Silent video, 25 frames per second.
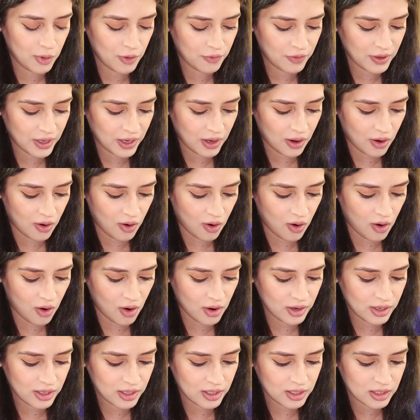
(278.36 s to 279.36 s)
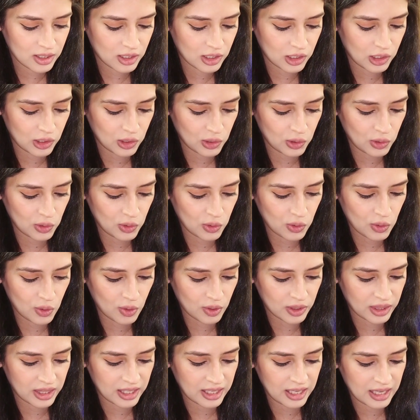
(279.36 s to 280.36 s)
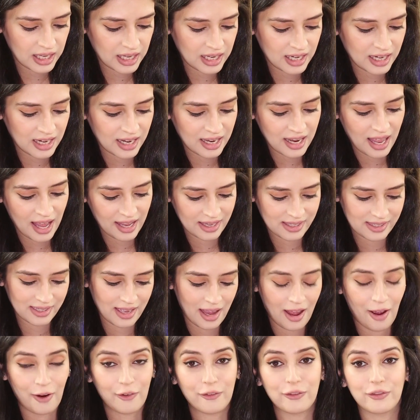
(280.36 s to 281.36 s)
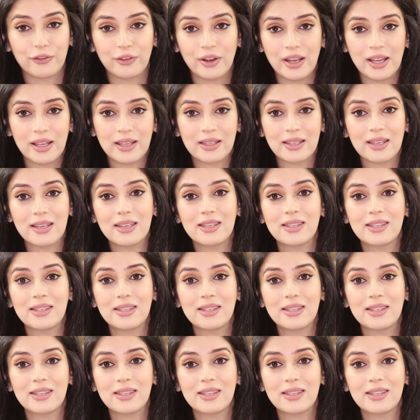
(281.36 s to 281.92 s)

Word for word: Moving on to the next outfit.